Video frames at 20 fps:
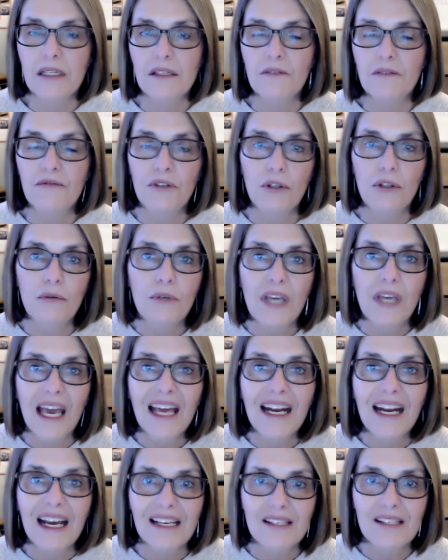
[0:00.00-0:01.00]
If you
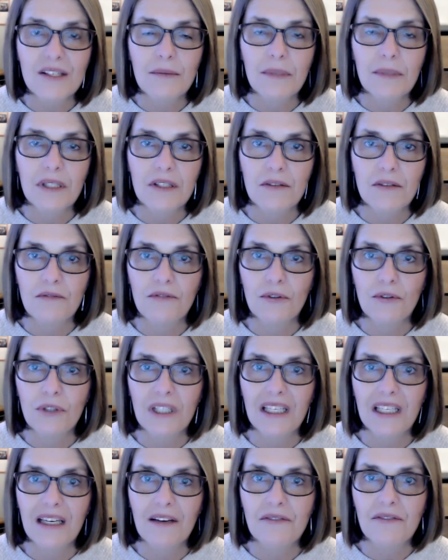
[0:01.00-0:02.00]
get estimates of your
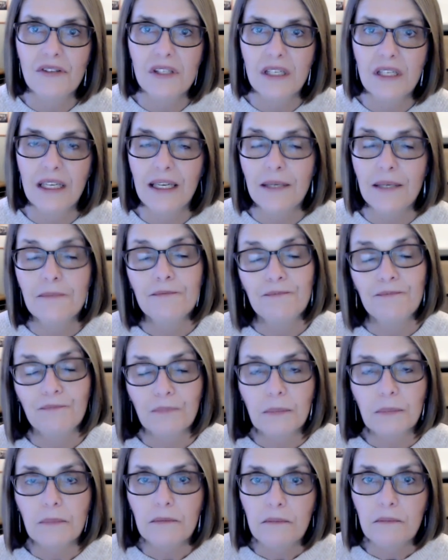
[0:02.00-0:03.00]
EFC,
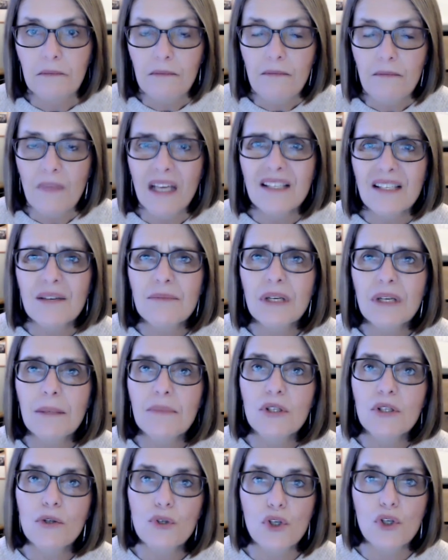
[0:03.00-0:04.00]
sometimes
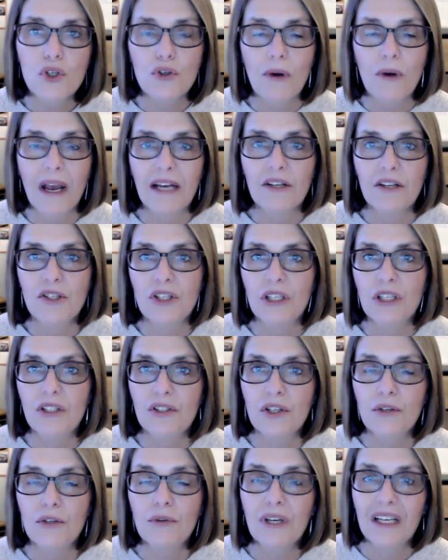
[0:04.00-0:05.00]
there's strategies
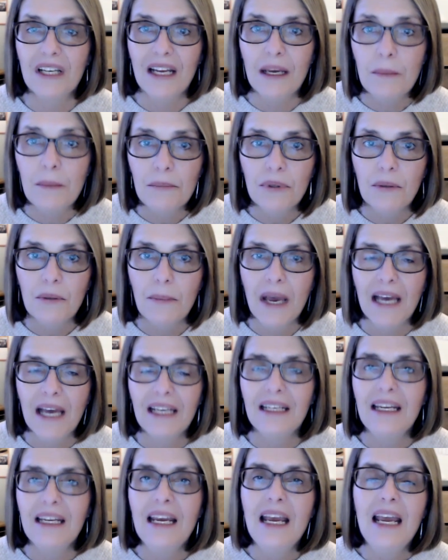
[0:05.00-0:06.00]
you can
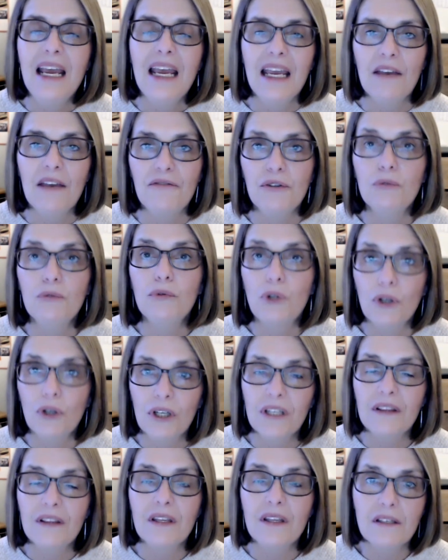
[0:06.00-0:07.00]
implement if you look
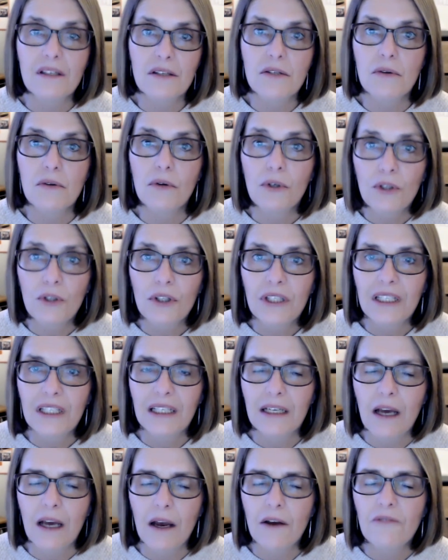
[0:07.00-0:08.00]
at this early
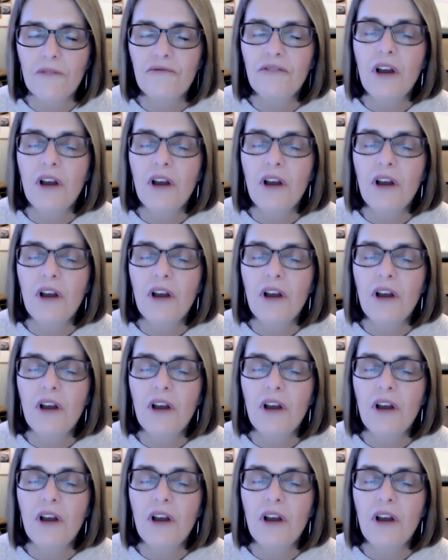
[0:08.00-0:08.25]
enough